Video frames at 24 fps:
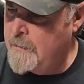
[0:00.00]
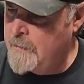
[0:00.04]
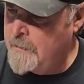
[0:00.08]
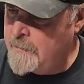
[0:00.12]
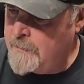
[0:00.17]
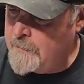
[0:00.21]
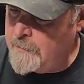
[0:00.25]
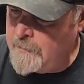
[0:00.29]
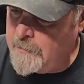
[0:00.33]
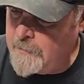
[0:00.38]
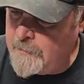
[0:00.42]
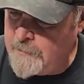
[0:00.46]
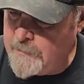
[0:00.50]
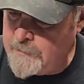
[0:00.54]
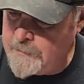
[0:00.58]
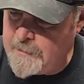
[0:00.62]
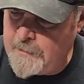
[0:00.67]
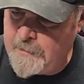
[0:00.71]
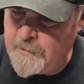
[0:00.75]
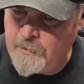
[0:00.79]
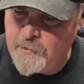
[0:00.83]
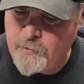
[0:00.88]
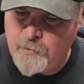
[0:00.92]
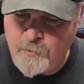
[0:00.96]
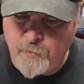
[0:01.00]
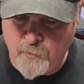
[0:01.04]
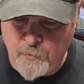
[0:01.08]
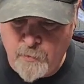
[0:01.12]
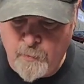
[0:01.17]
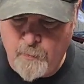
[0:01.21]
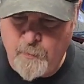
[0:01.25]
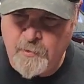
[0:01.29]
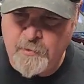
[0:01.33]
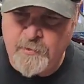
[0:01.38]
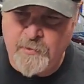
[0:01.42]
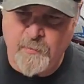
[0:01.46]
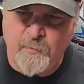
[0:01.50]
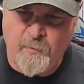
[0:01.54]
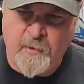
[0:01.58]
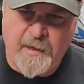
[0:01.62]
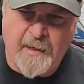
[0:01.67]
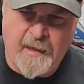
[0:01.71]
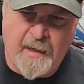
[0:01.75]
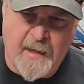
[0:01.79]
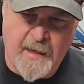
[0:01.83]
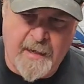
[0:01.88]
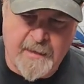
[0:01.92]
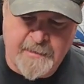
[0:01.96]
Then you're gonna take your screw, put some red
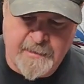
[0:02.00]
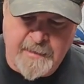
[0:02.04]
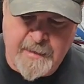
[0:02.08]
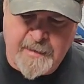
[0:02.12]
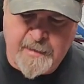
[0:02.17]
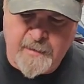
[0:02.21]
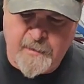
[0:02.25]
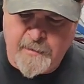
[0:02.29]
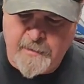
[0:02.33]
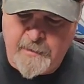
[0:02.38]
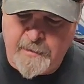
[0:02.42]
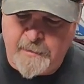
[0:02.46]
Loctite on